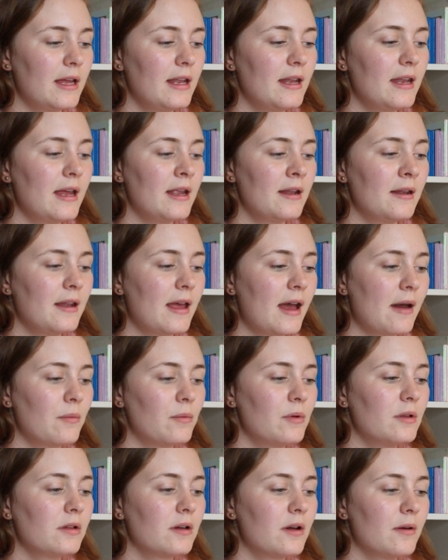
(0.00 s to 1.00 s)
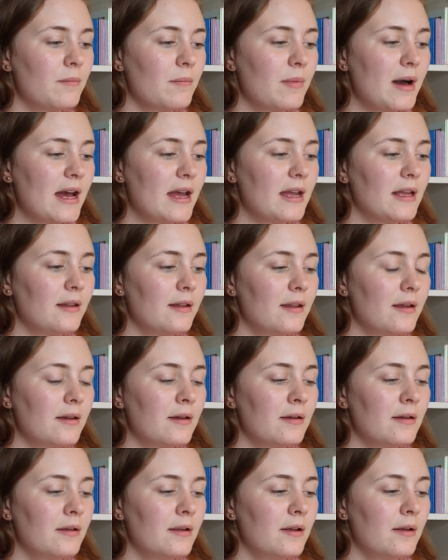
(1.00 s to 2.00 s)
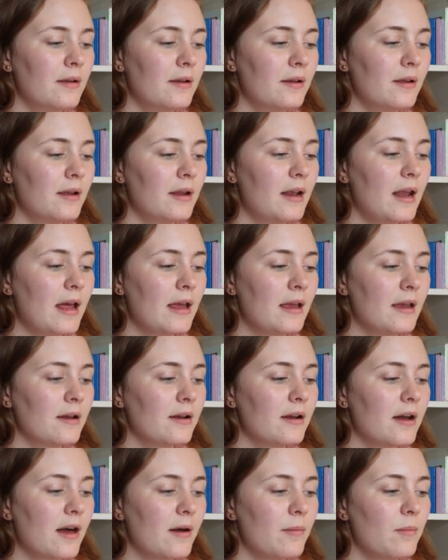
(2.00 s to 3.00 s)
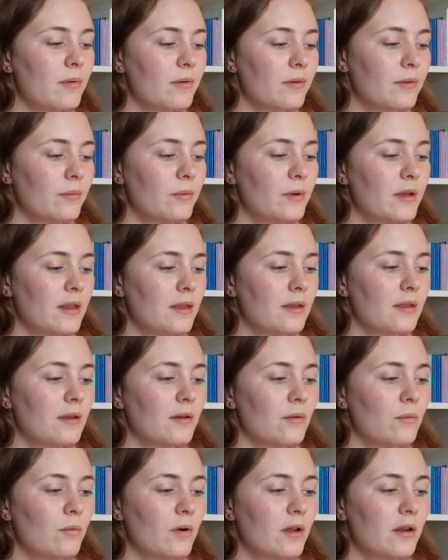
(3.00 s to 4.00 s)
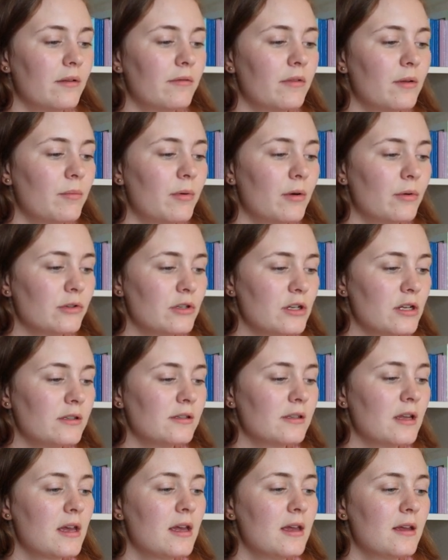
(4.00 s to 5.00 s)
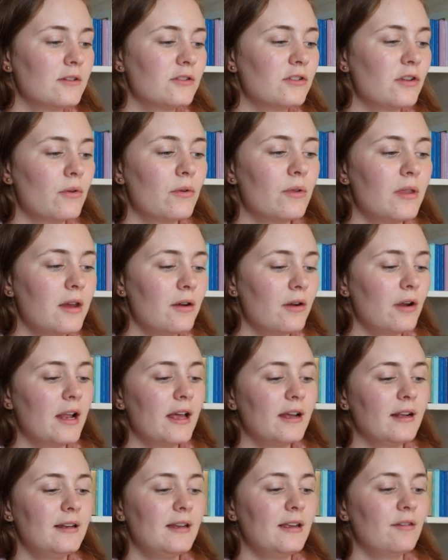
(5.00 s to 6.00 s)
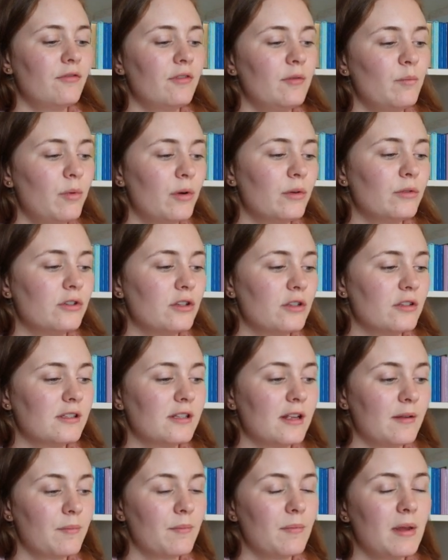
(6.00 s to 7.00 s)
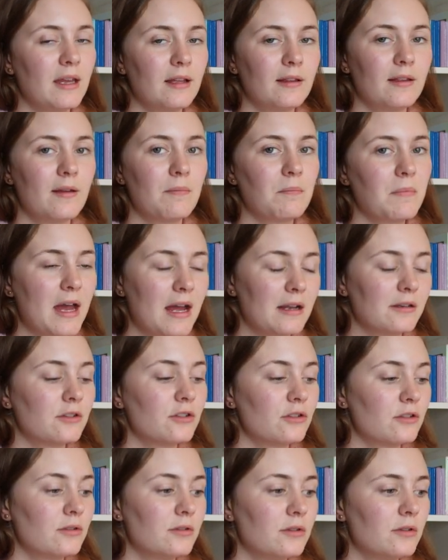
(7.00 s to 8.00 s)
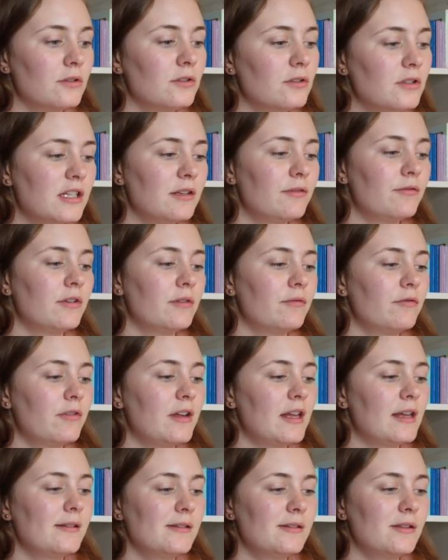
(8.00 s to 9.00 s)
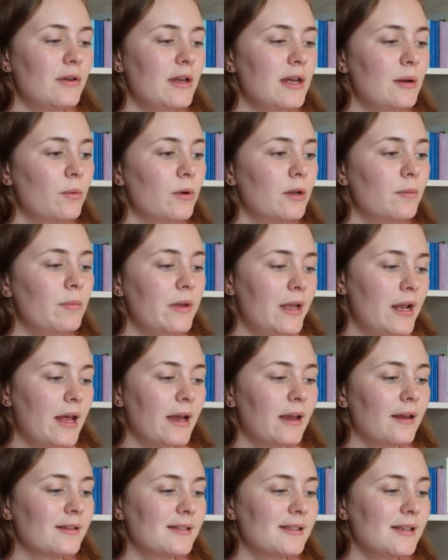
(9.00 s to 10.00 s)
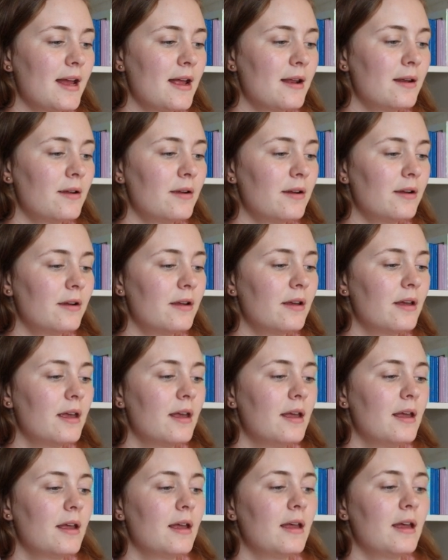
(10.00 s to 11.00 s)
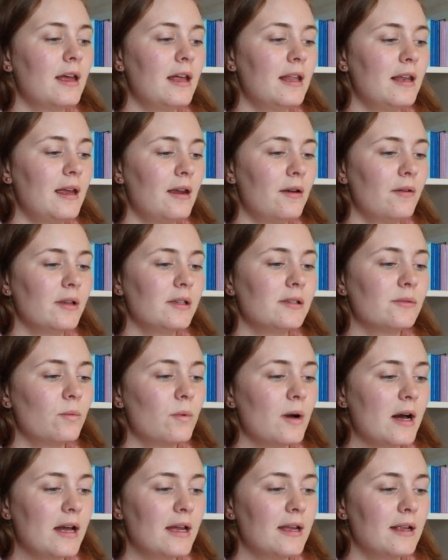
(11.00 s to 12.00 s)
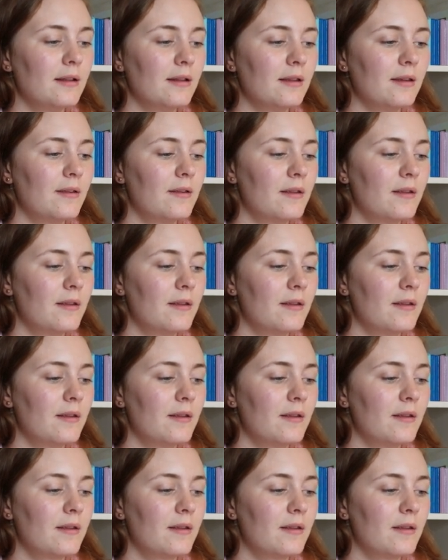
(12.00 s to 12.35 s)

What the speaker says: and then that will combine the lion cub with one of the potions. So there are like different potions that make them hatch different things. So here would be like a standard, and here is white.